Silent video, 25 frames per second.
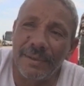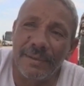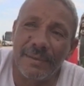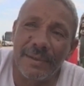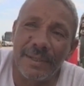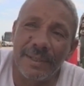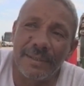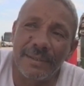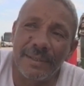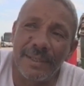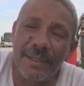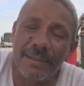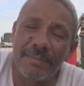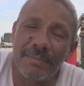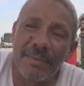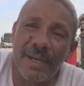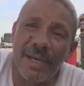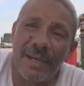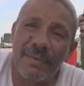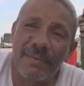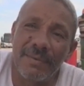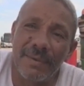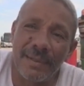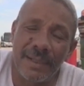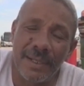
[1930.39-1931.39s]
He added
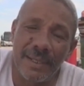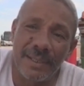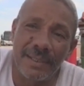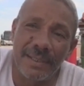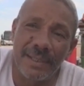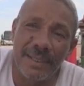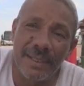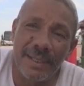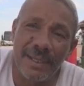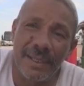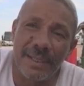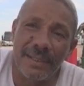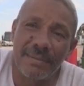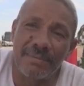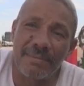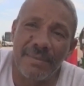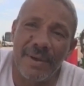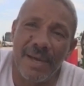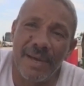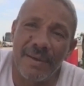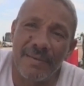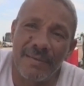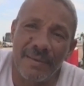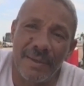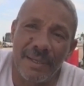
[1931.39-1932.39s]
that the
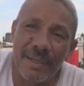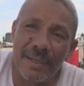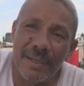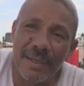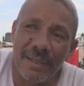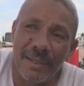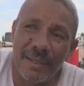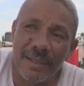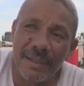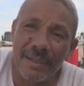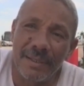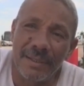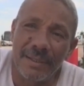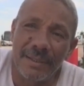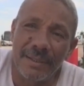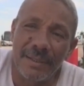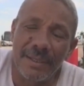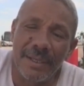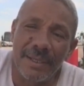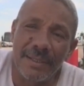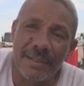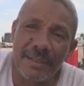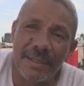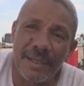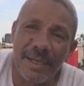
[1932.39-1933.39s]
security situation
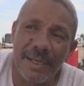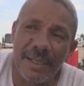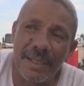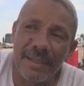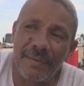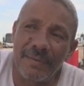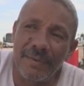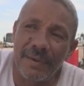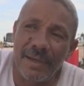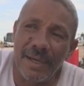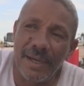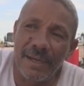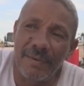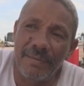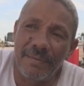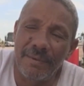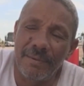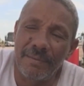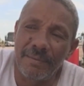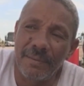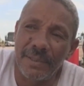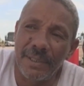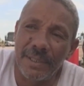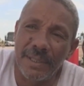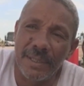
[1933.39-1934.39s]
in
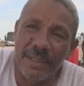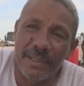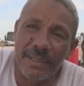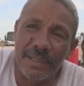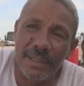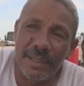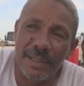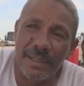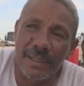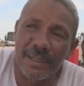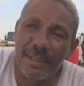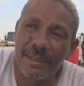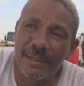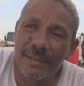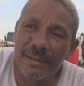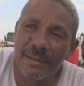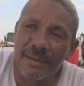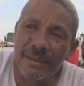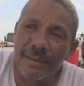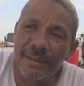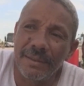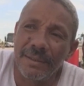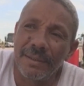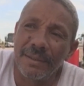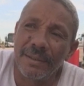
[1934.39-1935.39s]
Khartoum is still
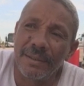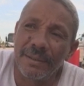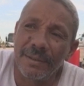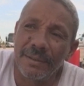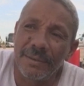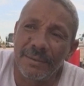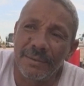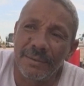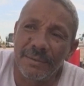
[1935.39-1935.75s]
tense and